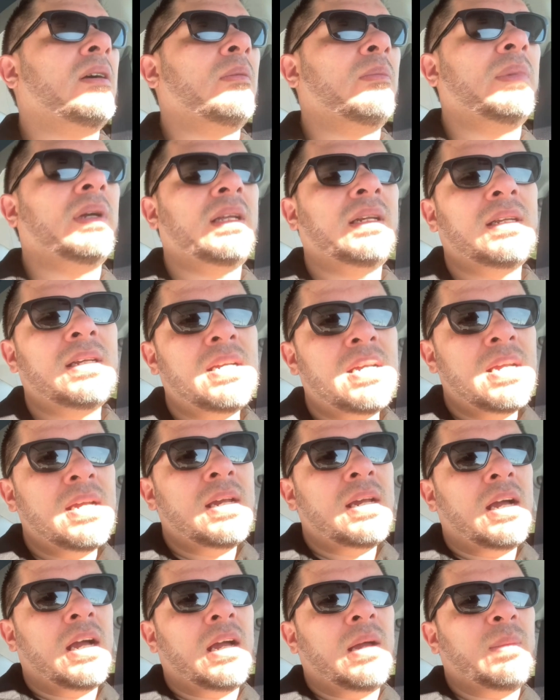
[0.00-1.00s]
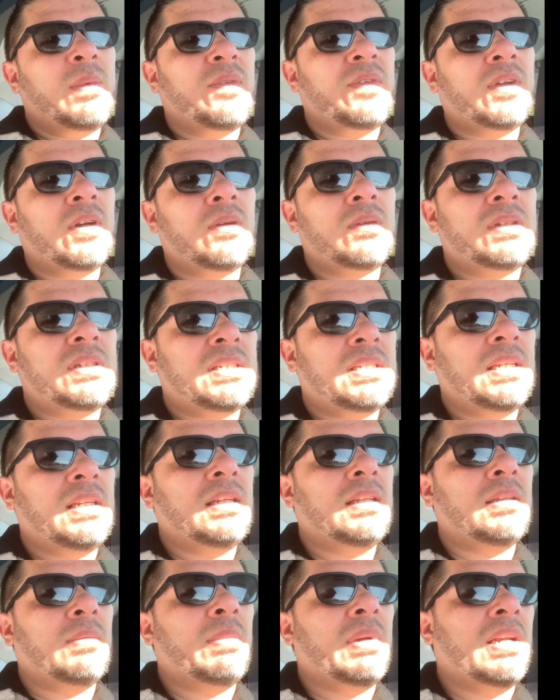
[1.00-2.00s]
but um, if you don't
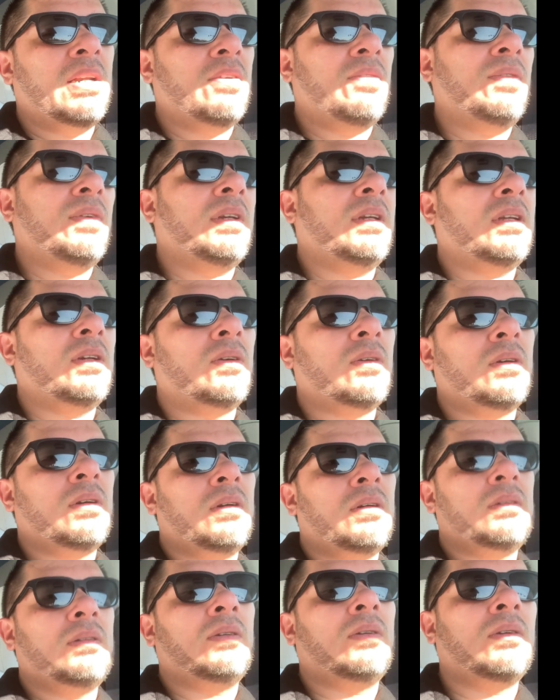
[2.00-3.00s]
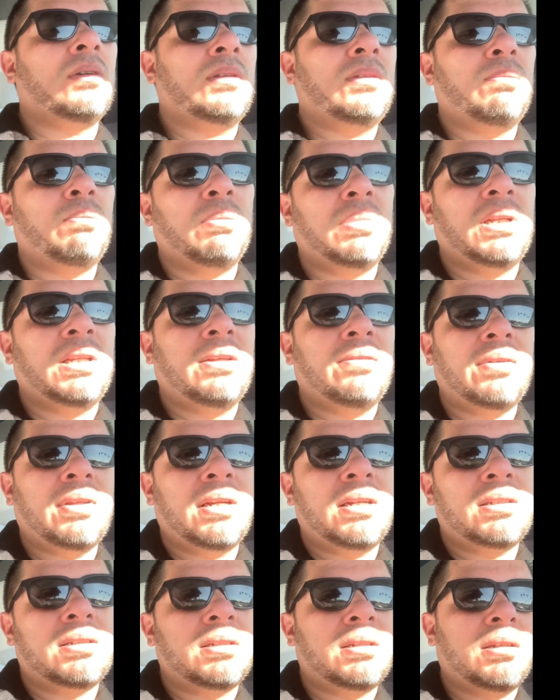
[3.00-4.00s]
see the benefit or, or believe
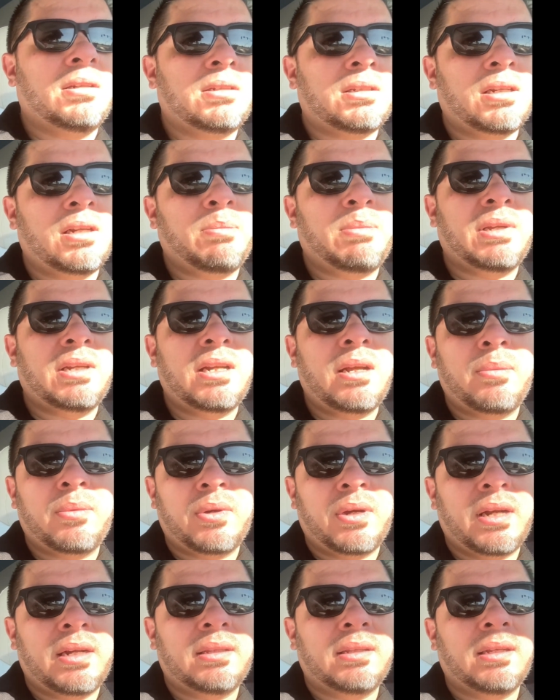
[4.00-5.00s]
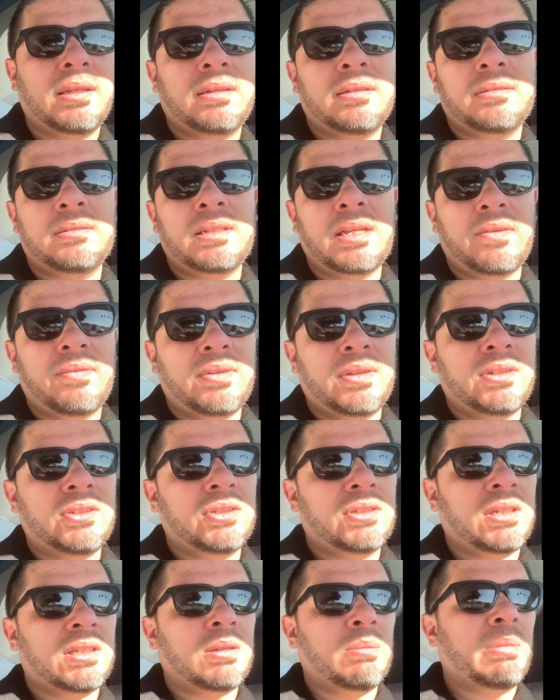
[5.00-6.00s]
that it's, it's going to be an upgrade, then definitely
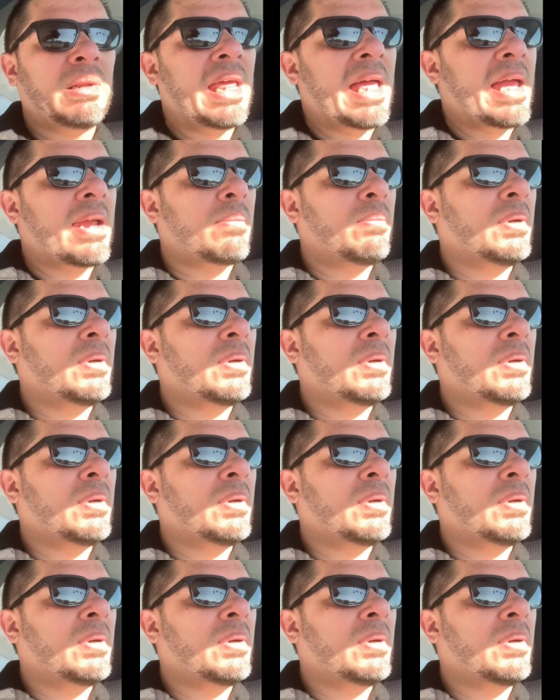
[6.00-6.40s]
just get the black.